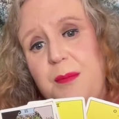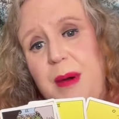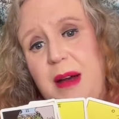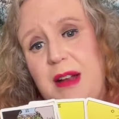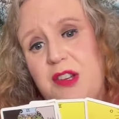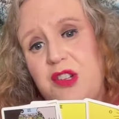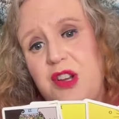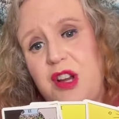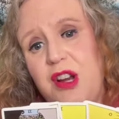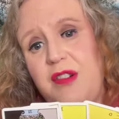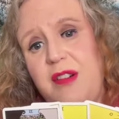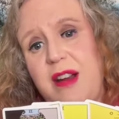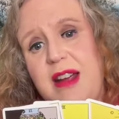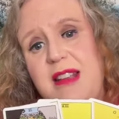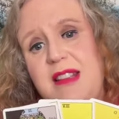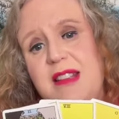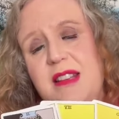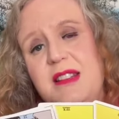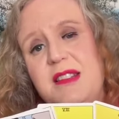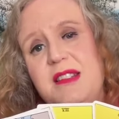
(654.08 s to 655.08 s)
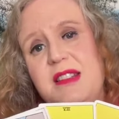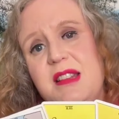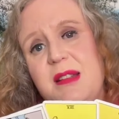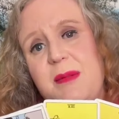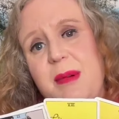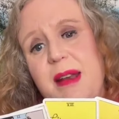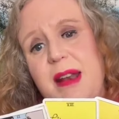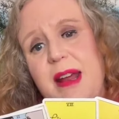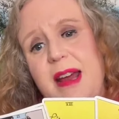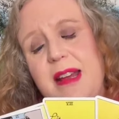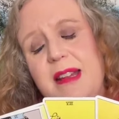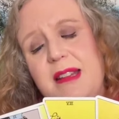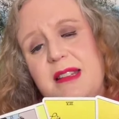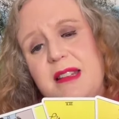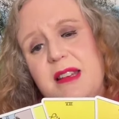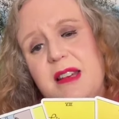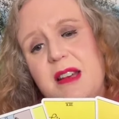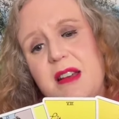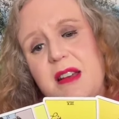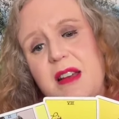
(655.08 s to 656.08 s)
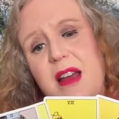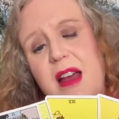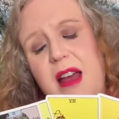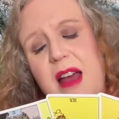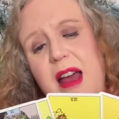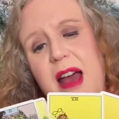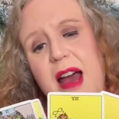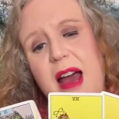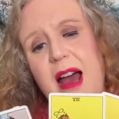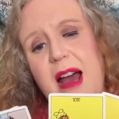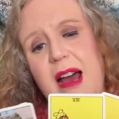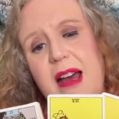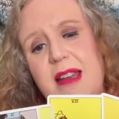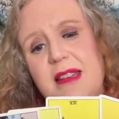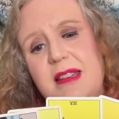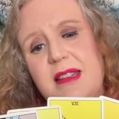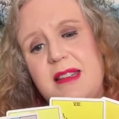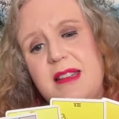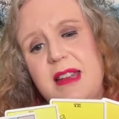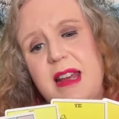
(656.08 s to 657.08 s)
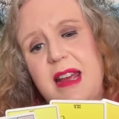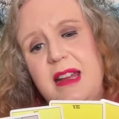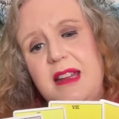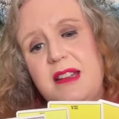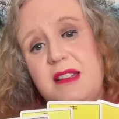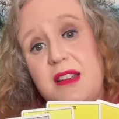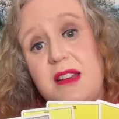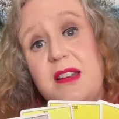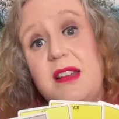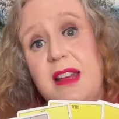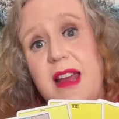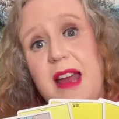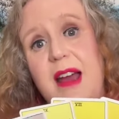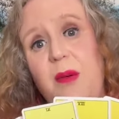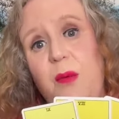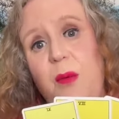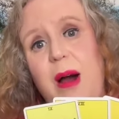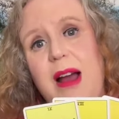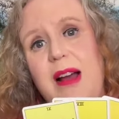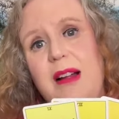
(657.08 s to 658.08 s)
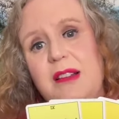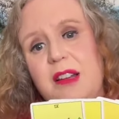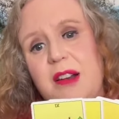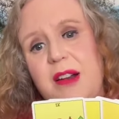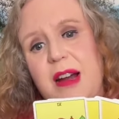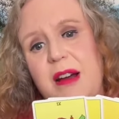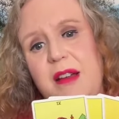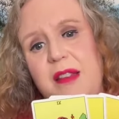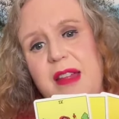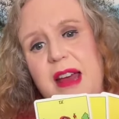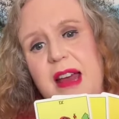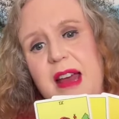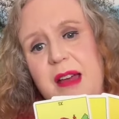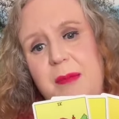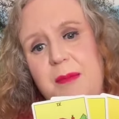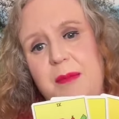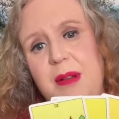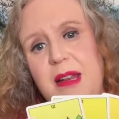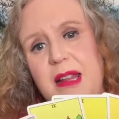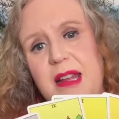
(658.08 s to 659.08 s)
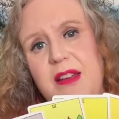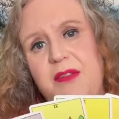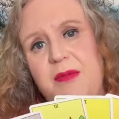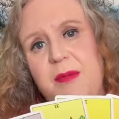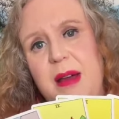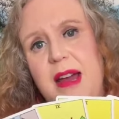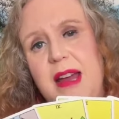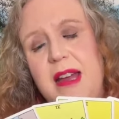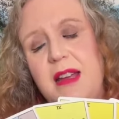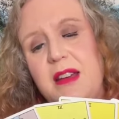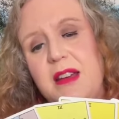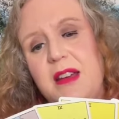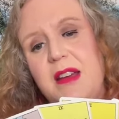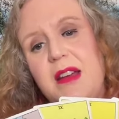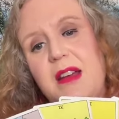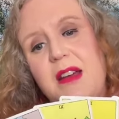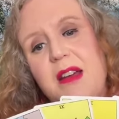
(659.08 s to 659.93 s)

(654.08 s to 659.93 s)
batshit craziness at the minute, and it's going to get wilder out there, believe me.